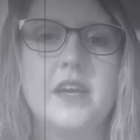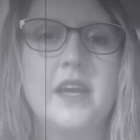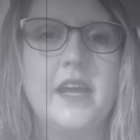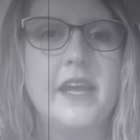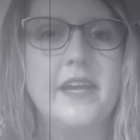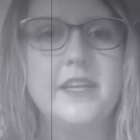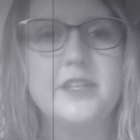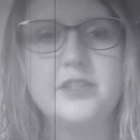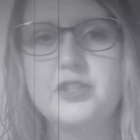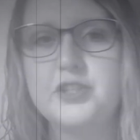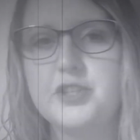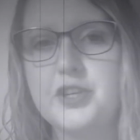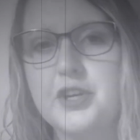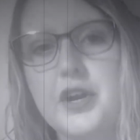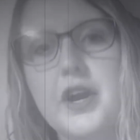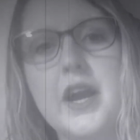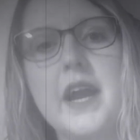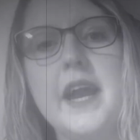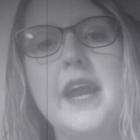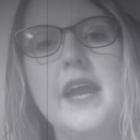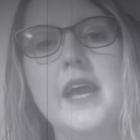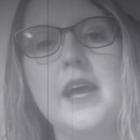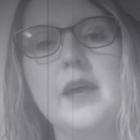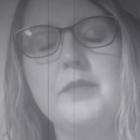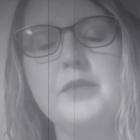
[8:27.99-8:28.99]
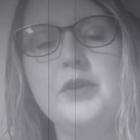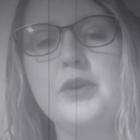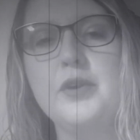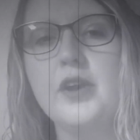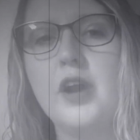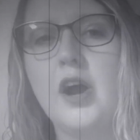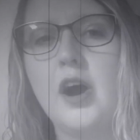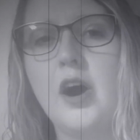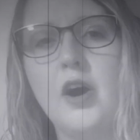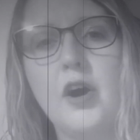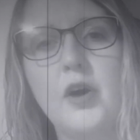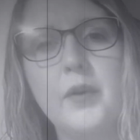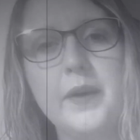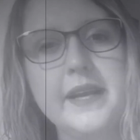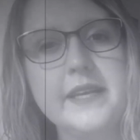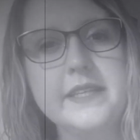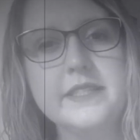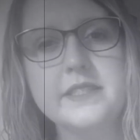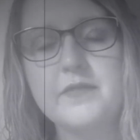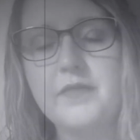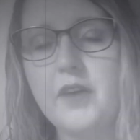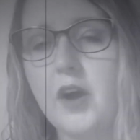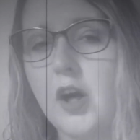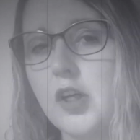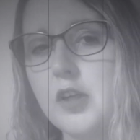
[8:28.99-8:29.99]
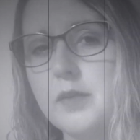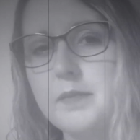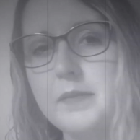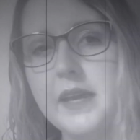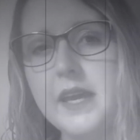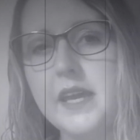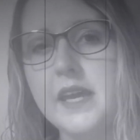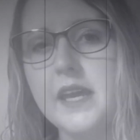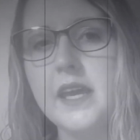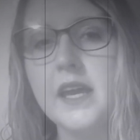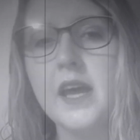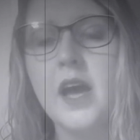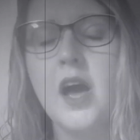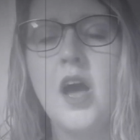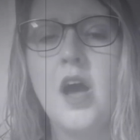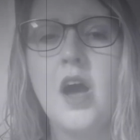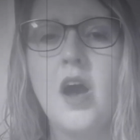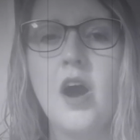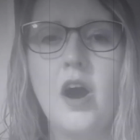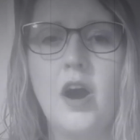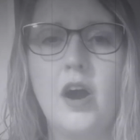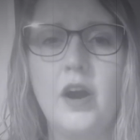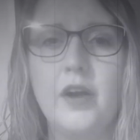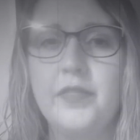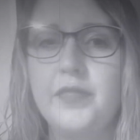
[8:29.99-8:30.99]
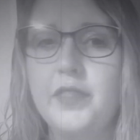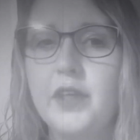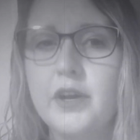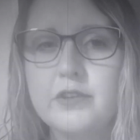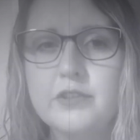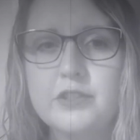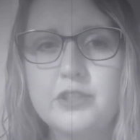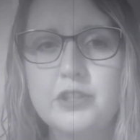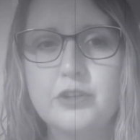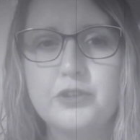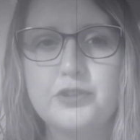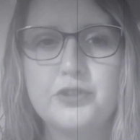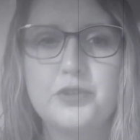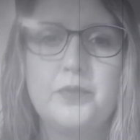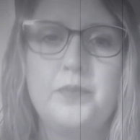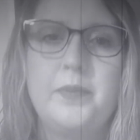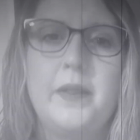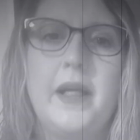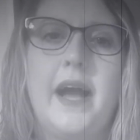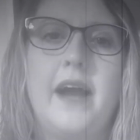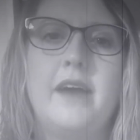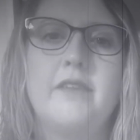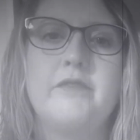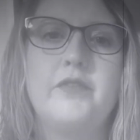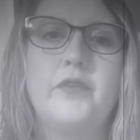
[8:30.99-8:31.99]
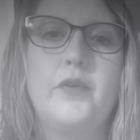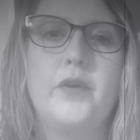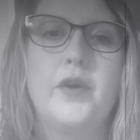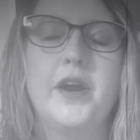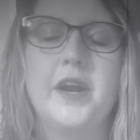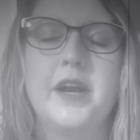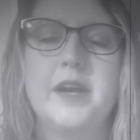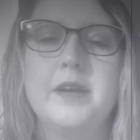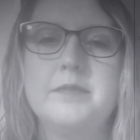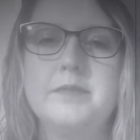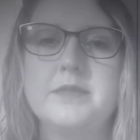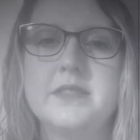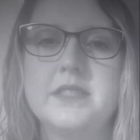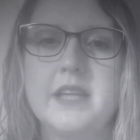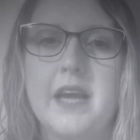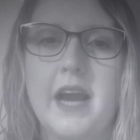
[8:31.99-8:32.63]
Instagram, you can always follow me on those social platforms.